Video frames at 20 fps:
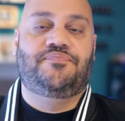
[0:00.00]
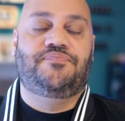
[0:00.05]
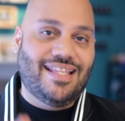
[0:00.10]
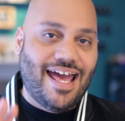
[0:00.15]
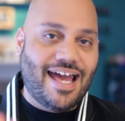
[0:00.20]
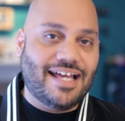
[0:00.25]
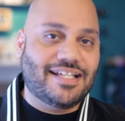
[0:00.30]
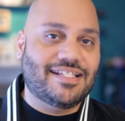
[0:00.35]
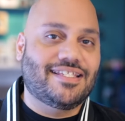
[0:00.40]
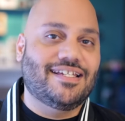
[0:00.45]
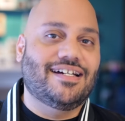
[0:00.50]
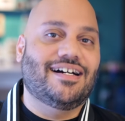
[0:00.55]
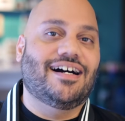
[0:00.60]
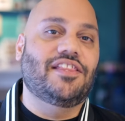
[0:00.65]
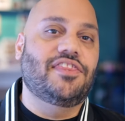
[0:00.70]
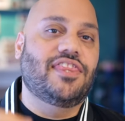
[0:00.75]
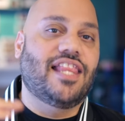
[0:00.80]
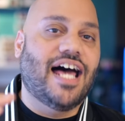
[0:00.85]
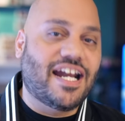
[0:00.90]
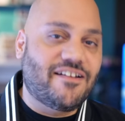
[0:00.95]
Next,
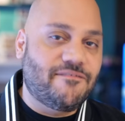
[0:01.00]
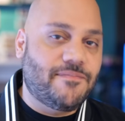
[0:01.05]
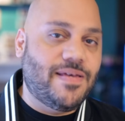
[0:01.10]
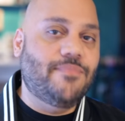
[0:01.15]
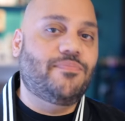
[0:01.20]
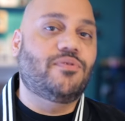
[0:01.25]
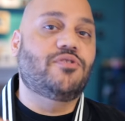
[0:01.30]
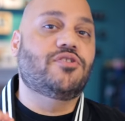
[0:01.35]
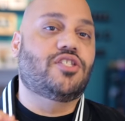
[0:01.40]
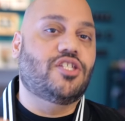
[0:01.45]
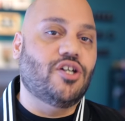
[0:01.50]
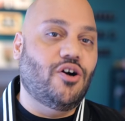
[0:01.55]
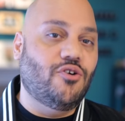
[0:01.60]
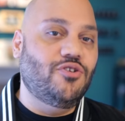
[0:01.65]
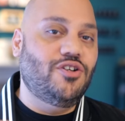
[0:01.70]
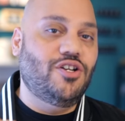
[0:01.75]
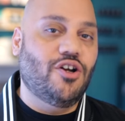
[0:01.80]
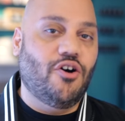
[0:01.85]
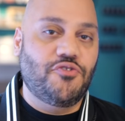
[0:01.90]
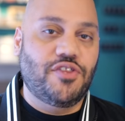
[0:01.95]
a lot of people
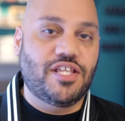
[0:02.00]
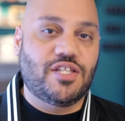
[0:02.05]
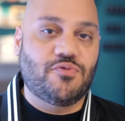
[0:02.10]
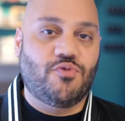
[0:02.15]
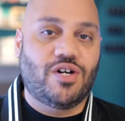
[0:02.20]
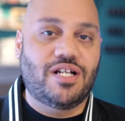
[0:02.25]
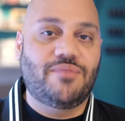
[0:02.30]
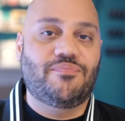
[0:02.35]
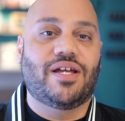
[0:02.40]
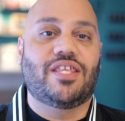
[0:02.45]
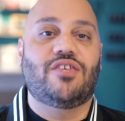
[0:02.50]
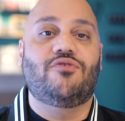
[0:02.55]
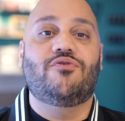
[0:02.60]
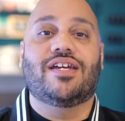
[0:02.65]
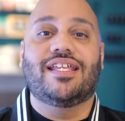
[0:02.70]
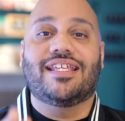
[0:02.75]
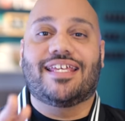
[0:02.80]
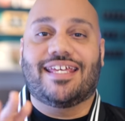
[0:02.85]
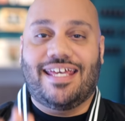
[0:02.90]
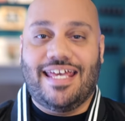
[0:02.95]
don't know this one, but you
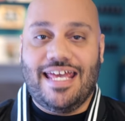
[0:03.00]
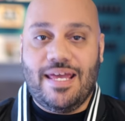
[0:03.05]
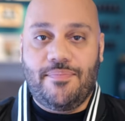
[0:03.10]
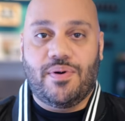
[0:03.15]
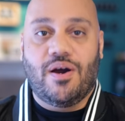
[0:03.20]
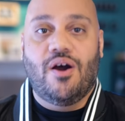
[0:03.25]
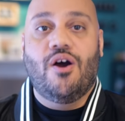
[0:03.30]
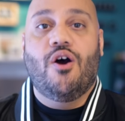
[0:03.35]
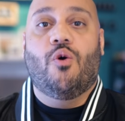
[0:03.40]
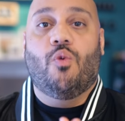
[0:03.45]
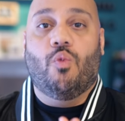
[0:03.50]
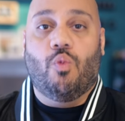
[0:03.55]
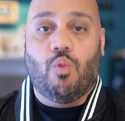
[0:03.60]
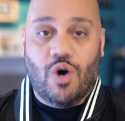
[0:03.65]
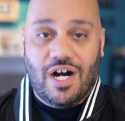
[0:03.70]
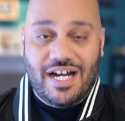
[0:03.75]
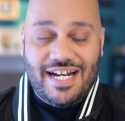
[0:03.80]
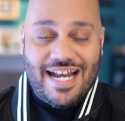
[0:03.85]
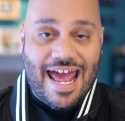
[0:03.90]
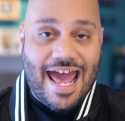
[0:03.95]
can keep
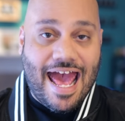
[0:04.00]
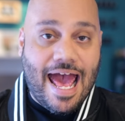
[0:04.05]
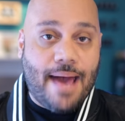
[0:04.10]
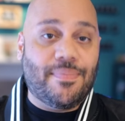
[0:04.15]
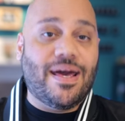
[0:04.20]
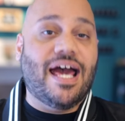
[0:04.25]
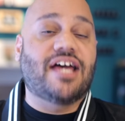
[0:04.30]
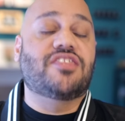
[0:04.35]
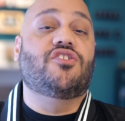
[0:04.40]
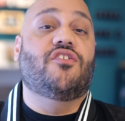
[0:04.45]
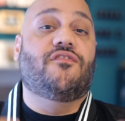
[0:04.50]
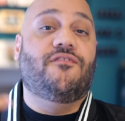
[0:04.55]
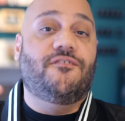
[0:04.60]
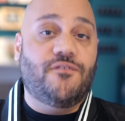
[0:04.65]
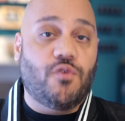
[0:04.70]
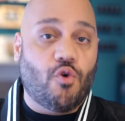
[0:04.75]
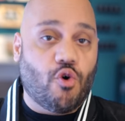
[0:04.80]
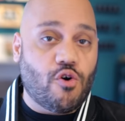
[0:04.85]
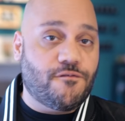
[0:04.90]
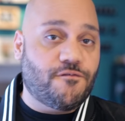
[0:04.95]
one app at the
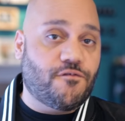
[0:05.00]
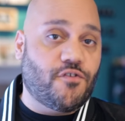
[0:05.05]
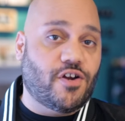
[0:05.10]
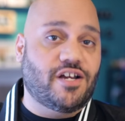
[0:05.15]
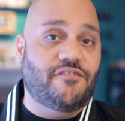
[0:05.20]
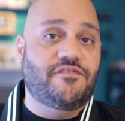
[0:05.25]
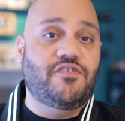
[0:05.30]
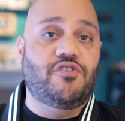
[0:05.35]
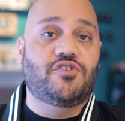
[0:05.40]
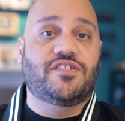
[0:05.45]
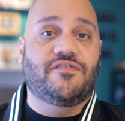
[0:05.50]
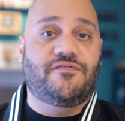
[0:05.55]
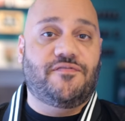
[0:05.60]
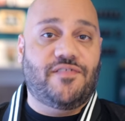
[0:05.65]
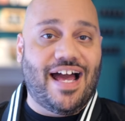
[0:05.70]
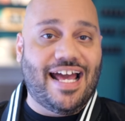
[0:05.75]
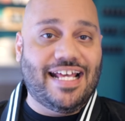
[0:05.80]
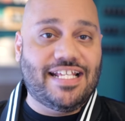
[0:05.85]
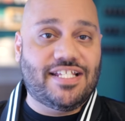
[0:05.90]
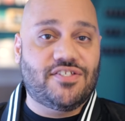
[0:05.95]
forefront of your
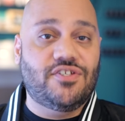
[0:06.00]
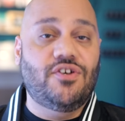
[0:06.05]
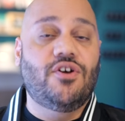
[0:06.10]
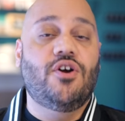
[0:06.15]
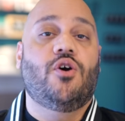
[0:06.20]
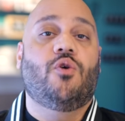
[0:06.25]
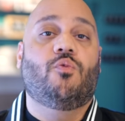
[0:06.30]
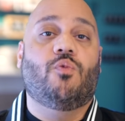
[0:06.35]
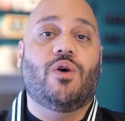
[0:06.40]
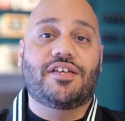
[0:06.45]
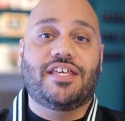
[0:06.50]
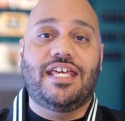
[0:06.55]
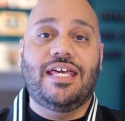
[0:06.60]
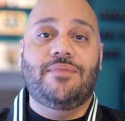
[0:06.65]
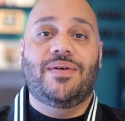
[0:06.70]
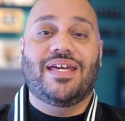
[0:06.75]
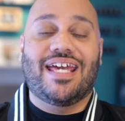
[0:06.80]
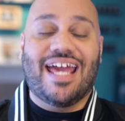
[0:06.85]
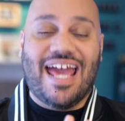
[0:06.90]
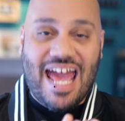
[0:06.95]
device while
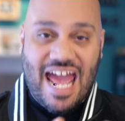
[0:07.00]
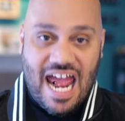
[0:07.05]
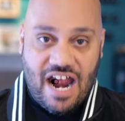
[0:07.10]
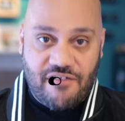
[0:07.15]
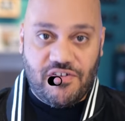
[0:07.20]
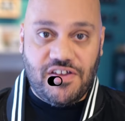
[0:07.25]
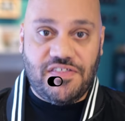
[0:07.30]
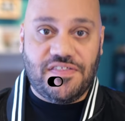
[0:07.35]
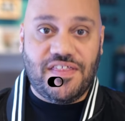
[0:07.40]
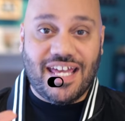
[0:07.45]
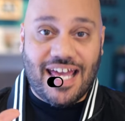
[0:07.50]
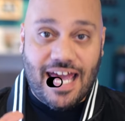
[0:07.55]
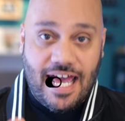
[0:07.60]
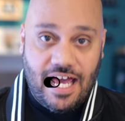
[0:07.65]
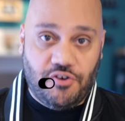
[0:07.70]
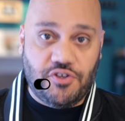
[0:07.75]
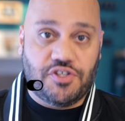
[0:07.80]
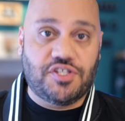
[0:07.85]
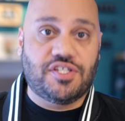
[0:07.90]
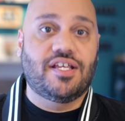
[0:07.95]
keeping everything
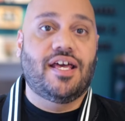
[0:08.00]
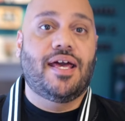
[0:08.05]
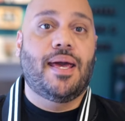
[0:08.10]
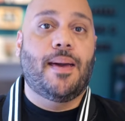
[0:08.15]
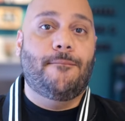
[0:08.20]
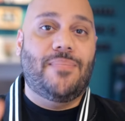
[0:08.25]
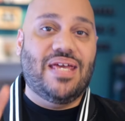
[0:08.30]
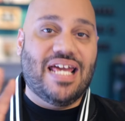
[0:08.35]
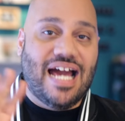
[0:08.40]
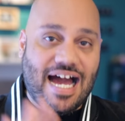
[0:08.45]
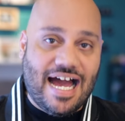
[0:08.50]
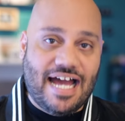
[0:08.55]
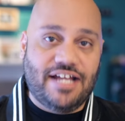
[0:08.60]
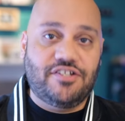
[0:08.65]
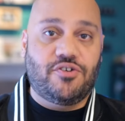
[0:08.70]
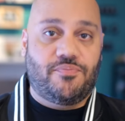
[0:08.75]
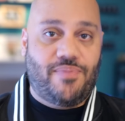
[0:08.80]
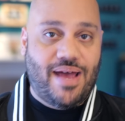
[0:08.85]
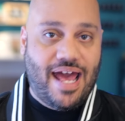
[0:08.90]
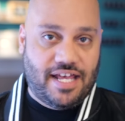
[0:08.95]
else
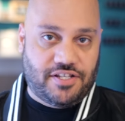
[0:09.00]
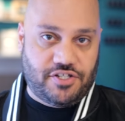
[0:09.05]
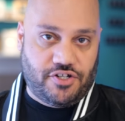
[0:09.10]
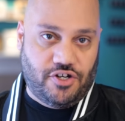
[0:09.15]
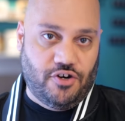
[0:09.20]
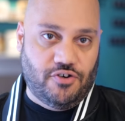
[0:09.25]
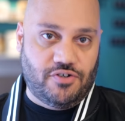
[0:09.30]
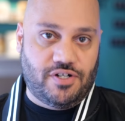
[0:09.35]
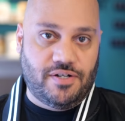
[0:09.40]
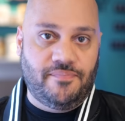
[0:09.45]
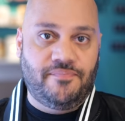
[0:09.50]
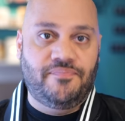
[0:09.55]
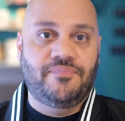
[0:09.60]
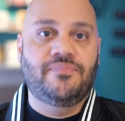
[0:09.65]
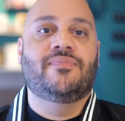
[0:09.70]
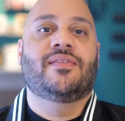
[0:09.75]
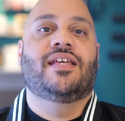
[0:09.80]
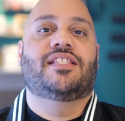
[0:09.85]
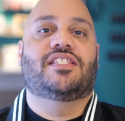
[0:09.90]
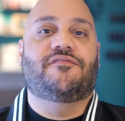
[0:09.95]
behind your passcode.
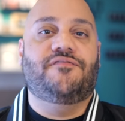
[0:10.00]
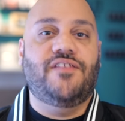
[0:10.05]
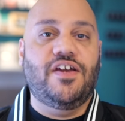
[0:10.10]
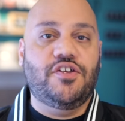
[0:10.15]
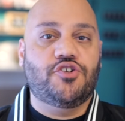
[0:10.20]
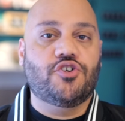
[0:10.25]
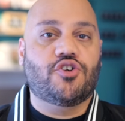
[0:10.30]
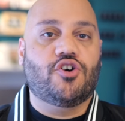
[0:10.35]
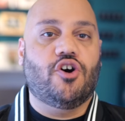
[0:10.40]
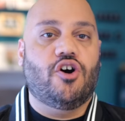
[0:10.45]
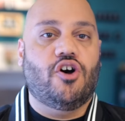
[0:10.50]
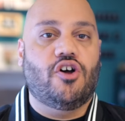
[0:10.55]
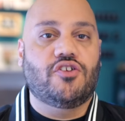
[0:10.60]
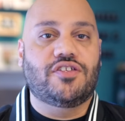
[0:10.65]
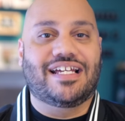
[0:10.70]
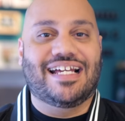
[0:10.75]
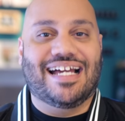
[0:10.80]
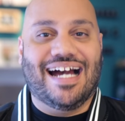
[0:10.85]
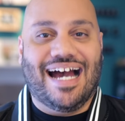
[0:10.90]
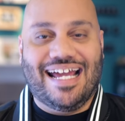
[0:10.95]
It's a feature
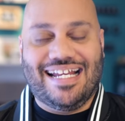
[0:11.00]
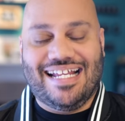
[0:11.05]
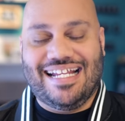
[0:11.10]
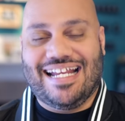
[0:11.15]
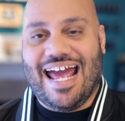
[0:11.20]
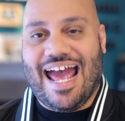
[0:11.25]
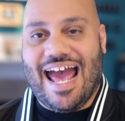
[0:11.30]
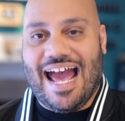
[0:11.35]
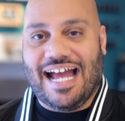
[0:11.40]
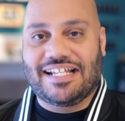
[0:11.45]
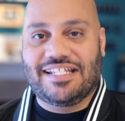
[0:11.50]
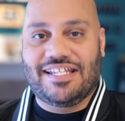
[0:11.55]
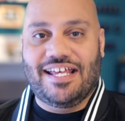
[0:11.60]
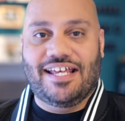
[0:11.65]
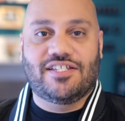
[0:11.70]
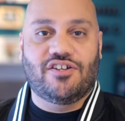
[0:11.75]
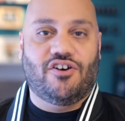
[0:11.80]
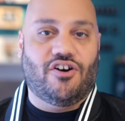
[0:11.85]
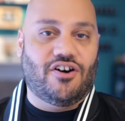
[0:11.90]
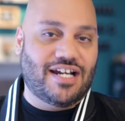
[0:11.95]
called guided
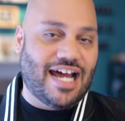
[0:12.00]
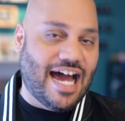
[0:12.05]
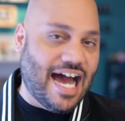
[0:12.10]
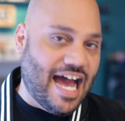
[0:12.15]
access on